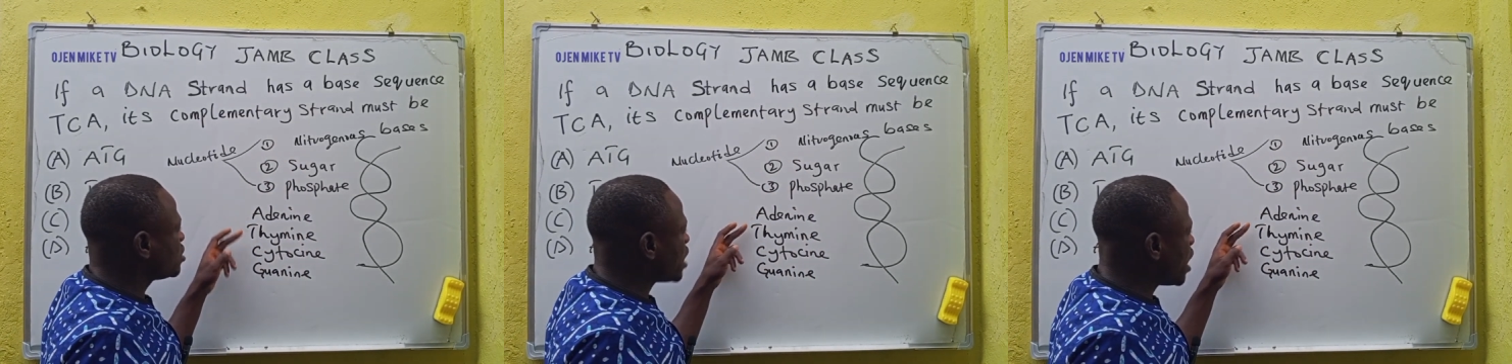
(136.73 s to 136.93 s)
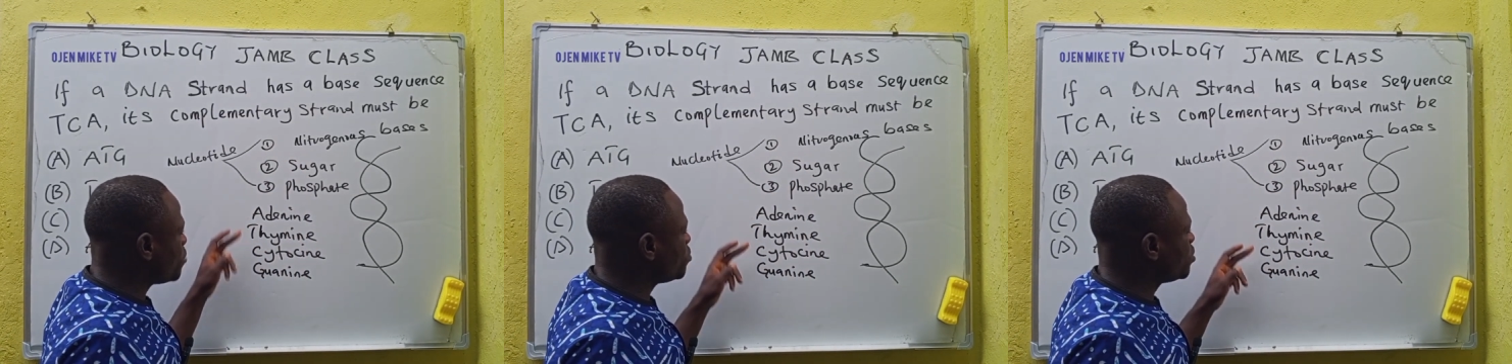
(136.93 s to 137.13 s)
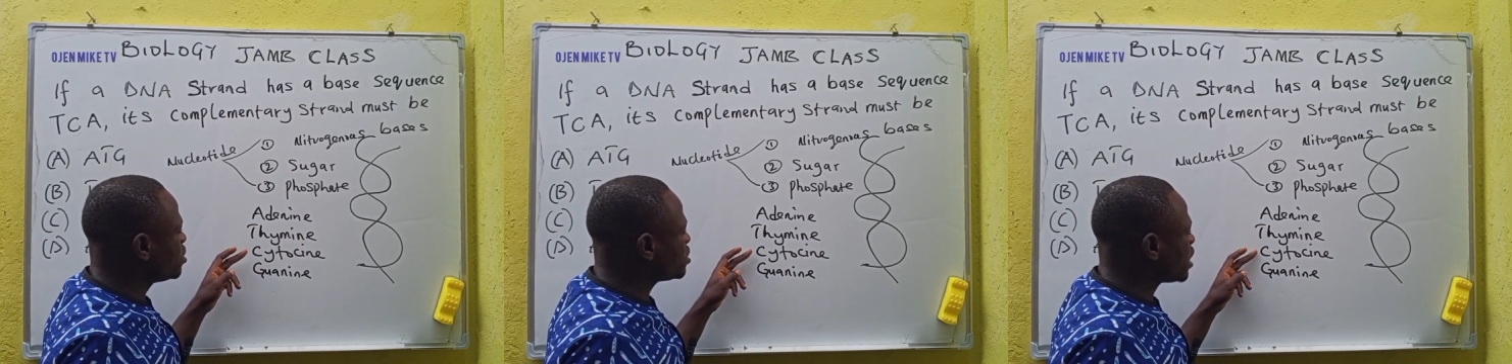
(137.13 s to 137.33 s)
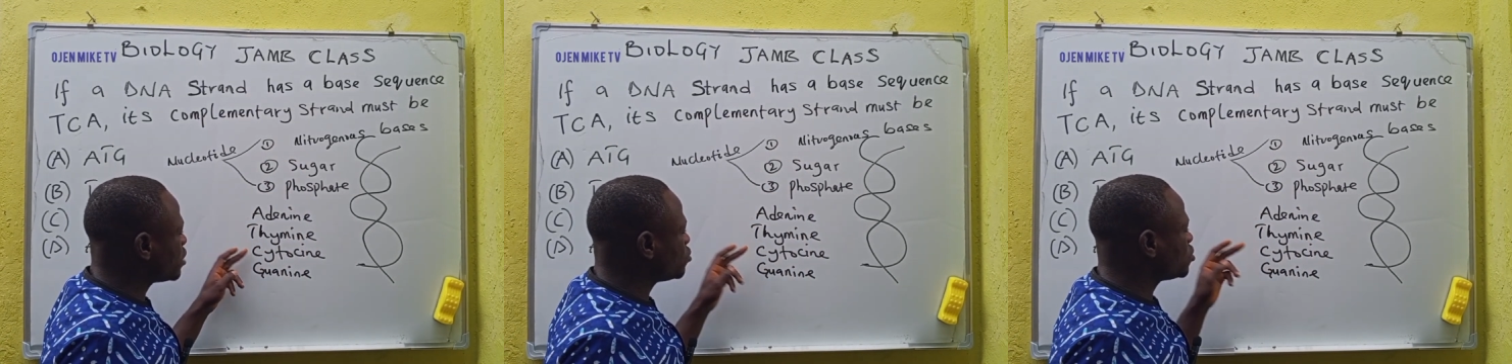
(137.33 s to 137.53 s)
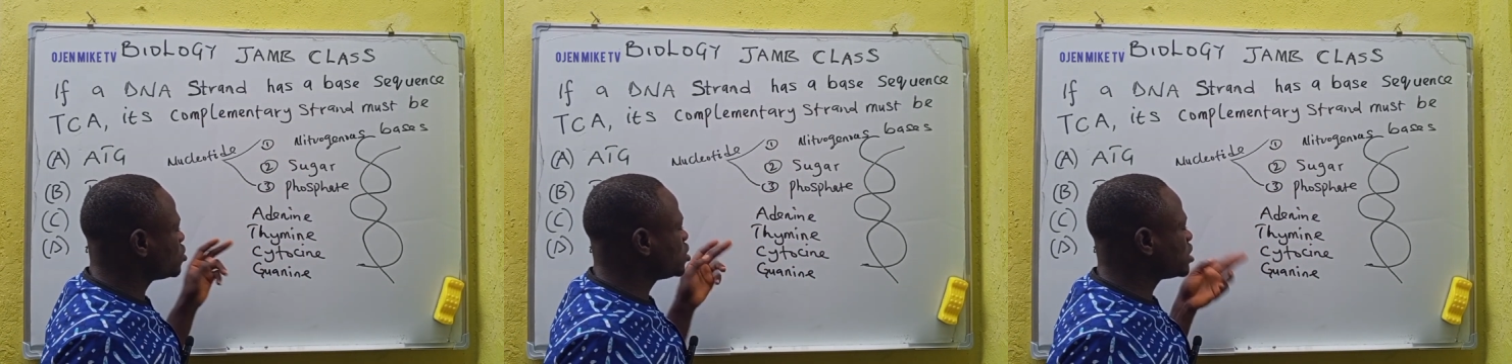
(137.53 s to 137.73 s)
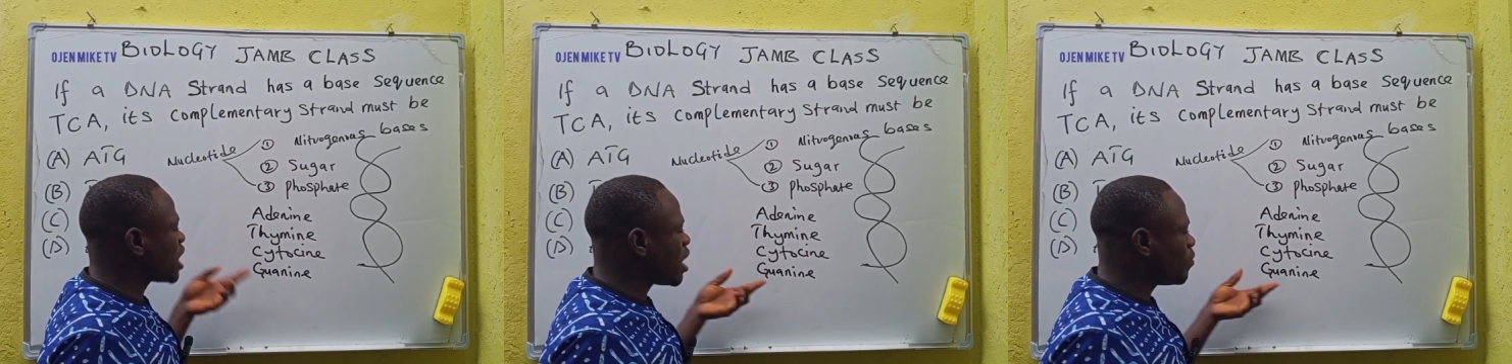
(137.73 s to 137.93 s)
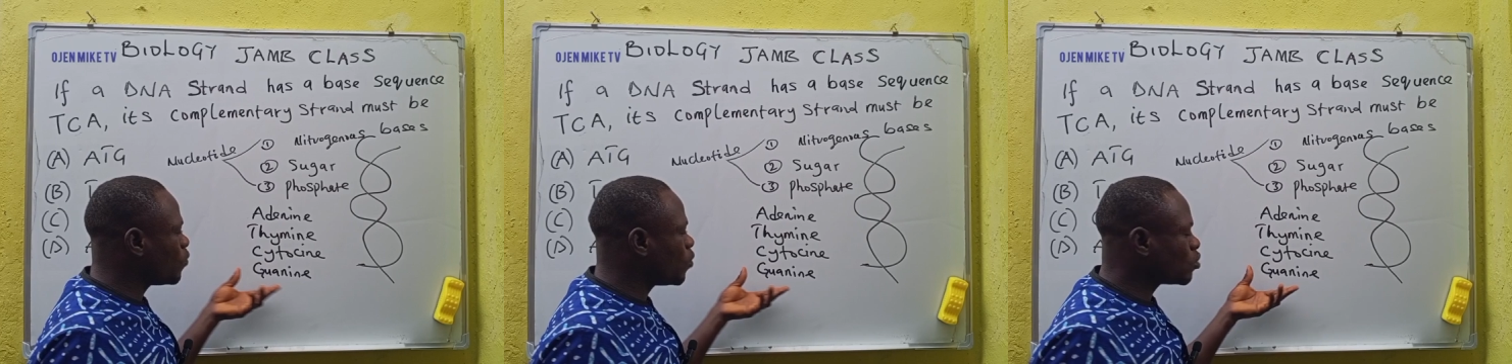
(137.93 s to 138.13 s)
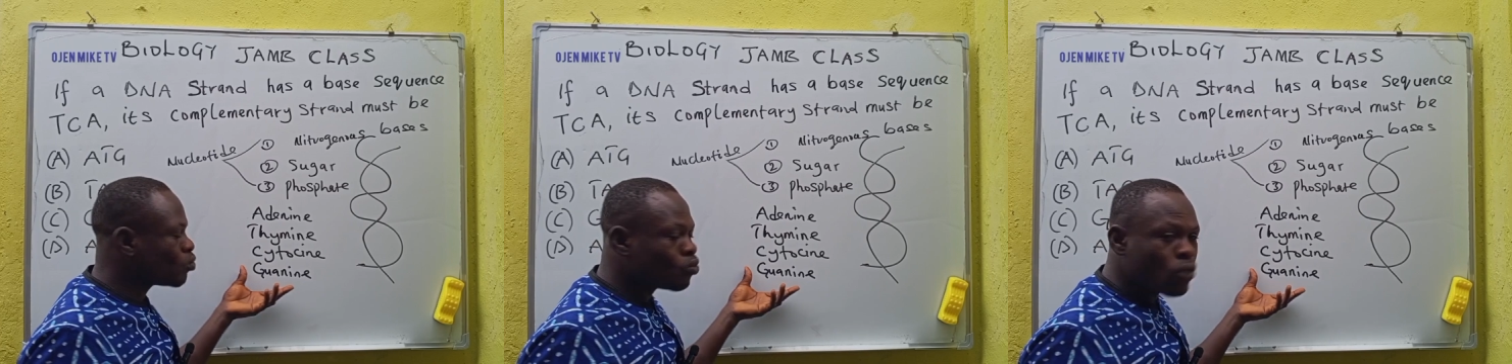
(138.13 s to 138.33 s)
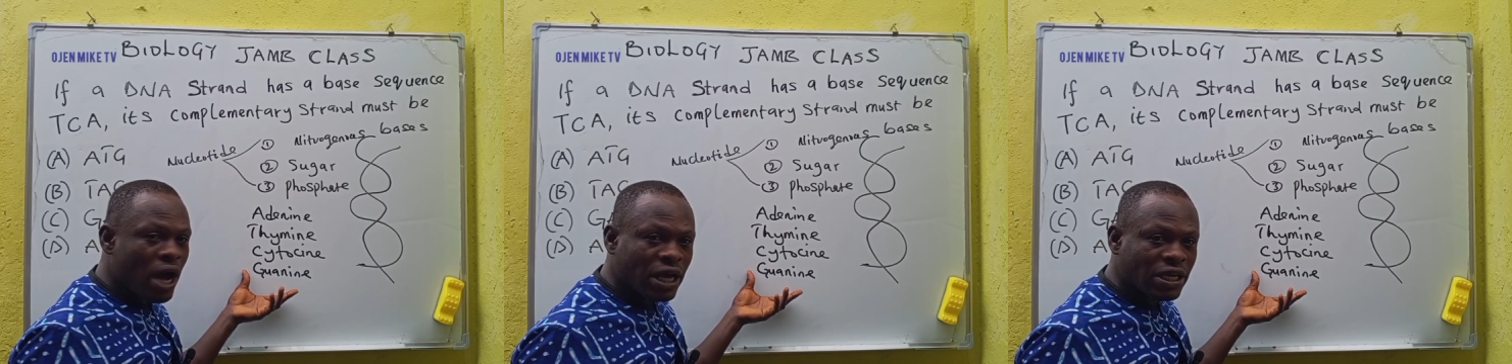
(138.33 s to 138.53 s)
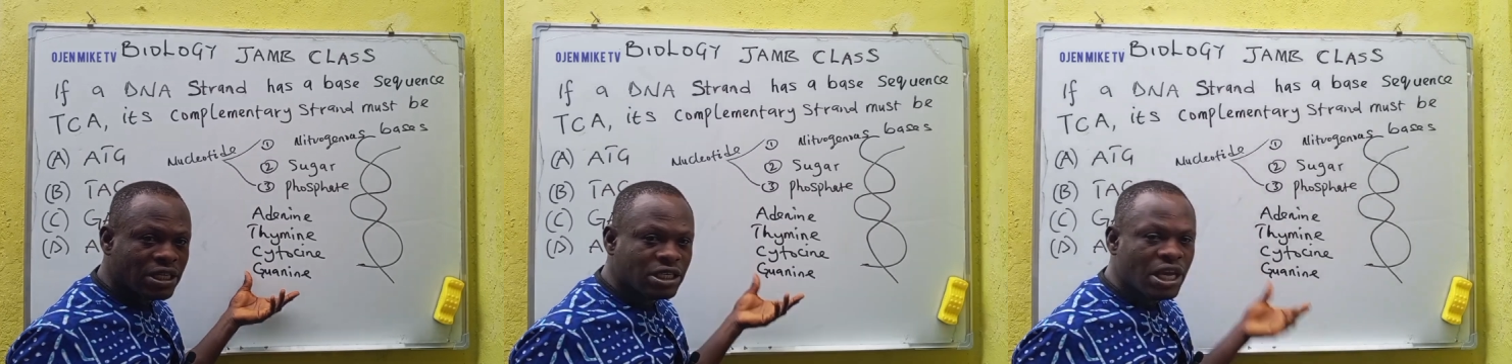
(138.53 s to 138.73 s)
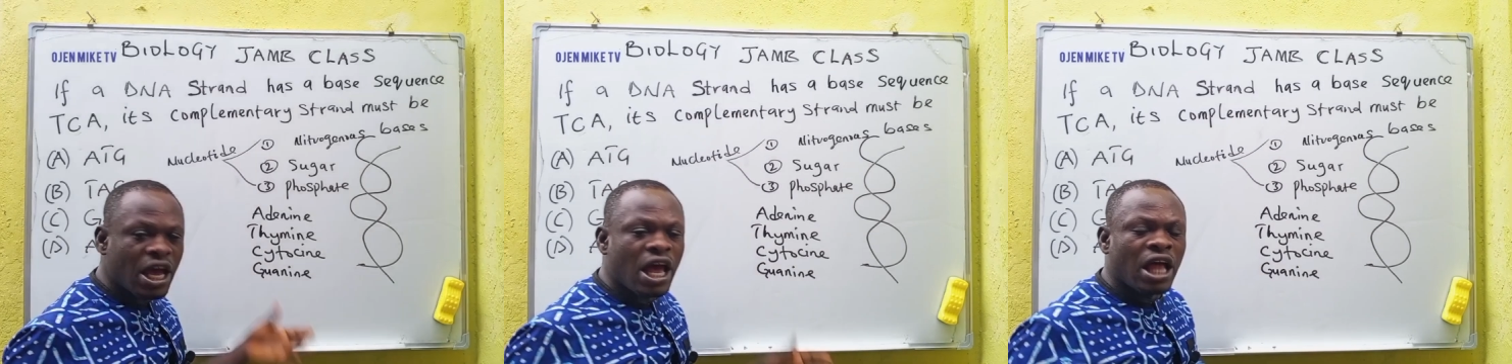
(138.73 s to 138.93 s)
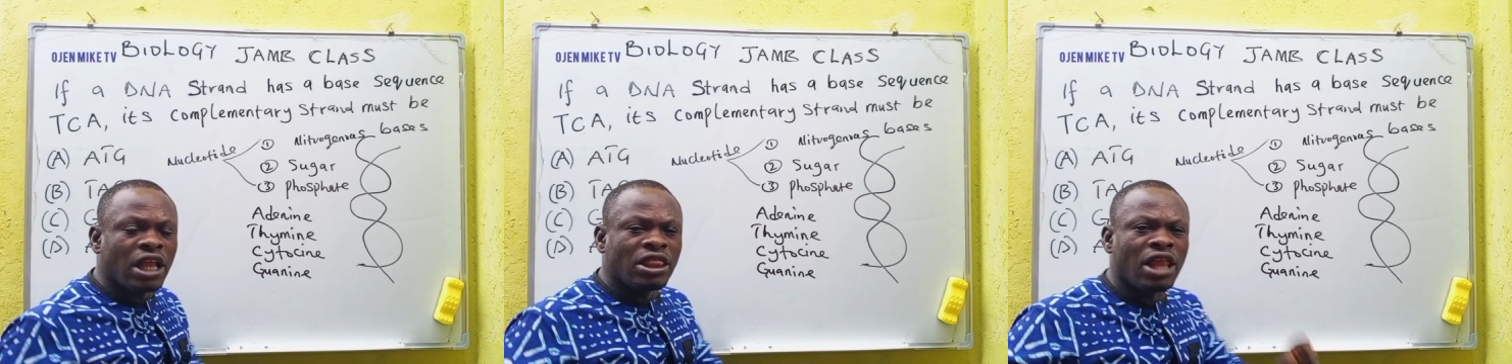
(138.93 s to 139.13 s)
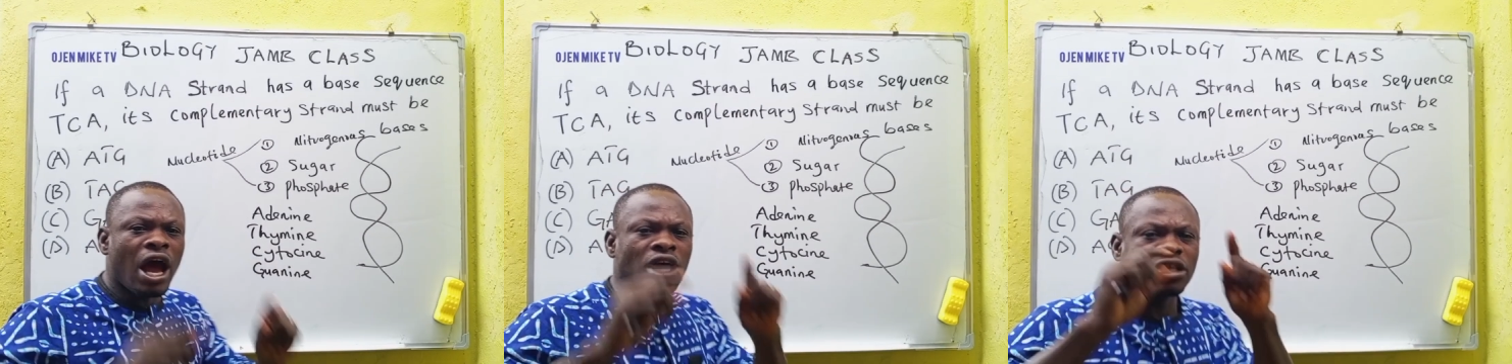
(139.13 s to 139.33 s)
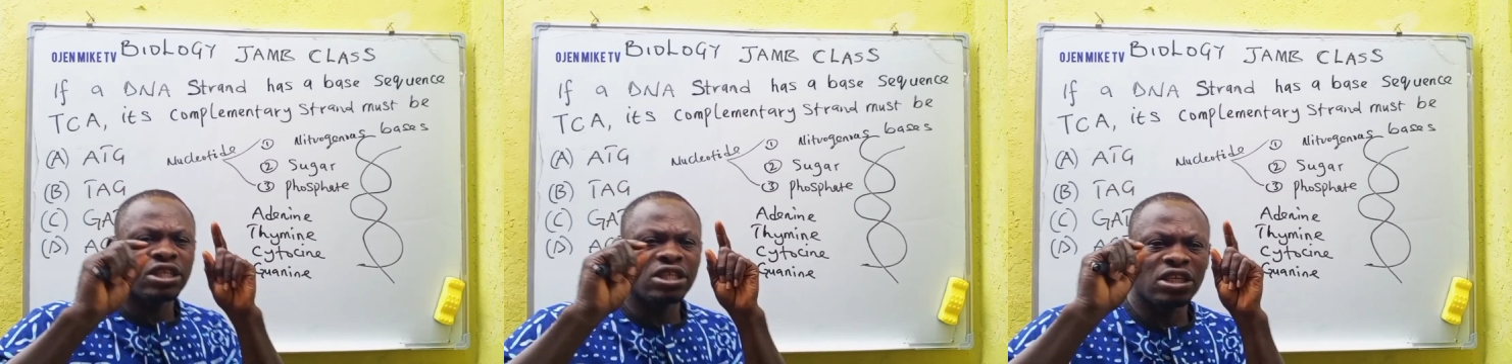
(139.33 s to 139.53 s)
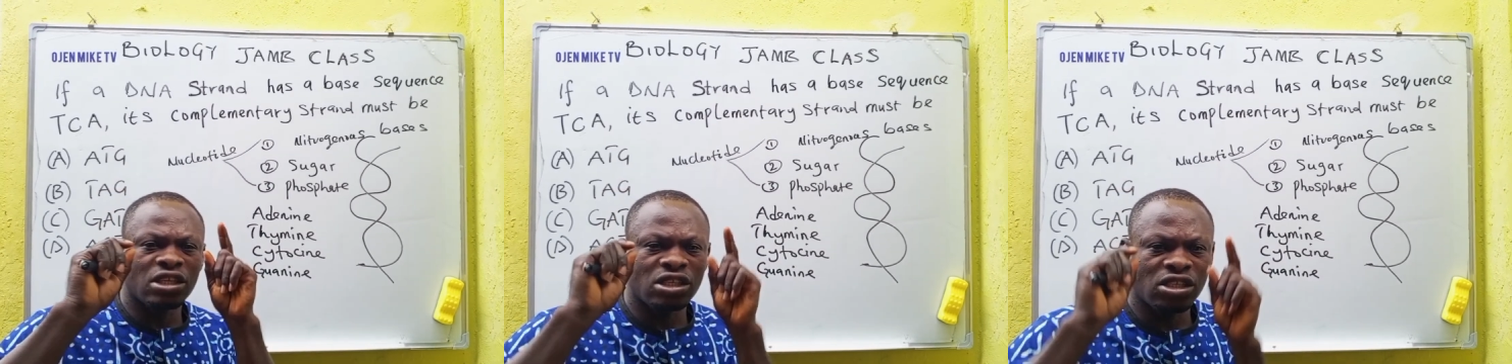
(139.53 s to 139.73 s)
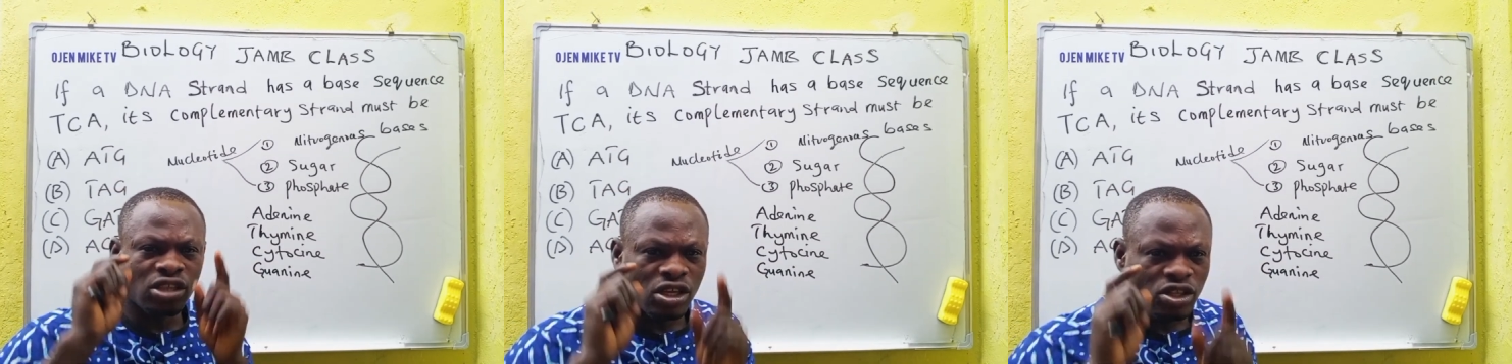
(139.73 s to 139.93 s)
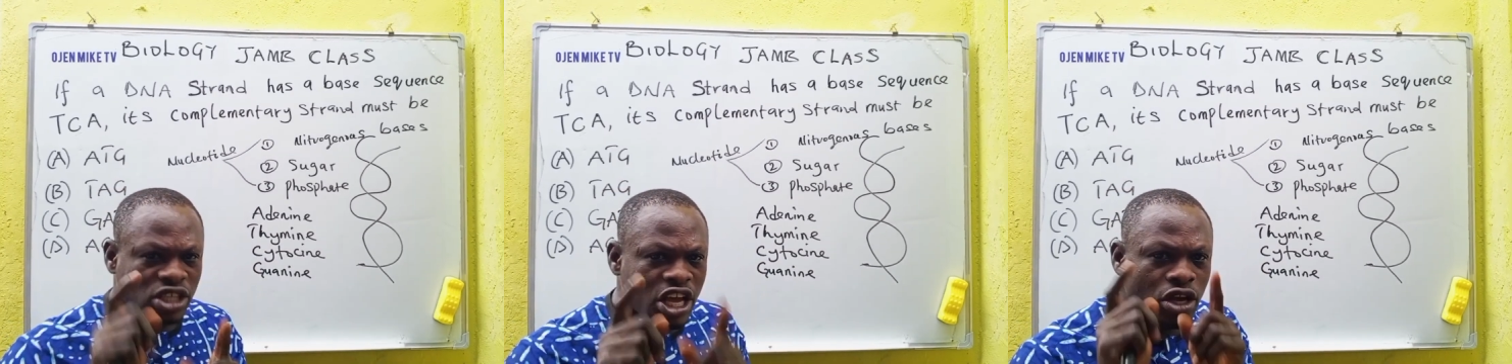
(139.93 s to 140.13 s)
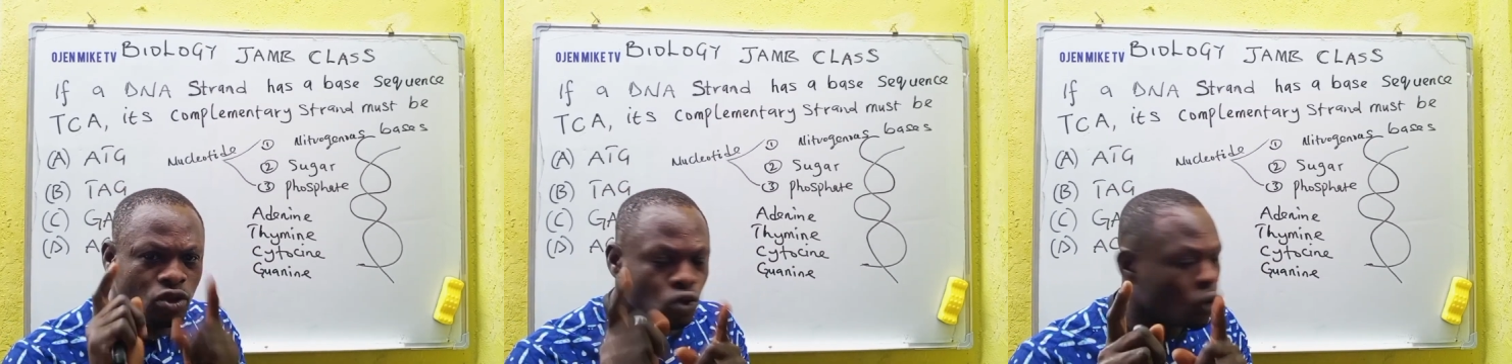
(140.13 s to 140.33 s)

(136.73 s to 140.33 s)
cytosine, and what? Guanine. Now, take